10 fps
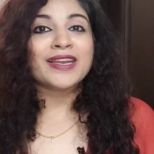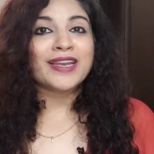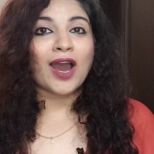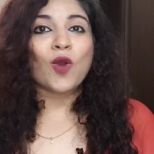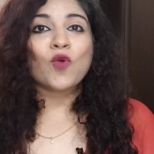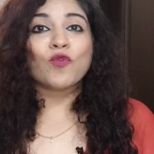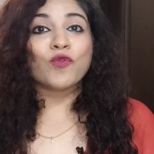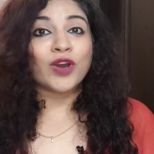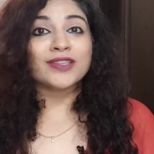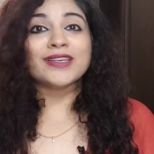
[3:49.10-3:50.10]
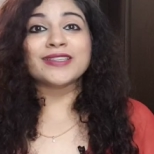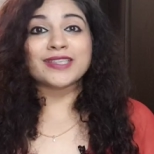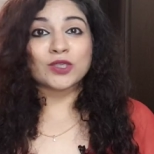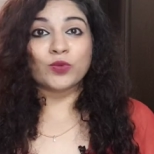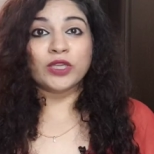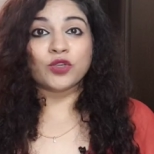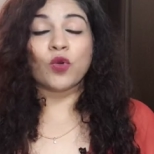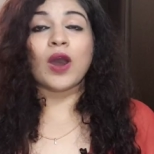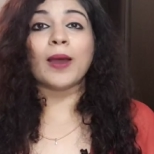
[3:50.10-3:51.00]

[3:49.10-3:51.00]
Now further in this video